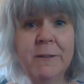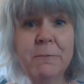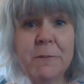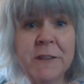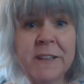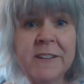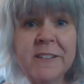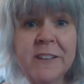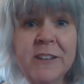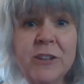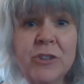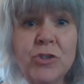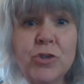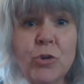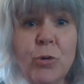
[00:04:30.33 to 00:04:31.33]
when they see
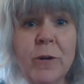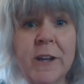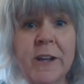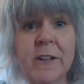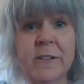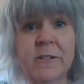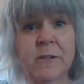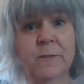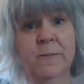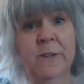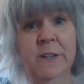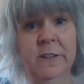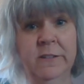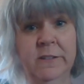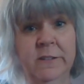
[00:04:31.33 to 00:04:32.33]
the joy on your
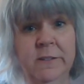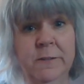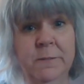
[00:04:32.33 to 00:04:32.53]
face.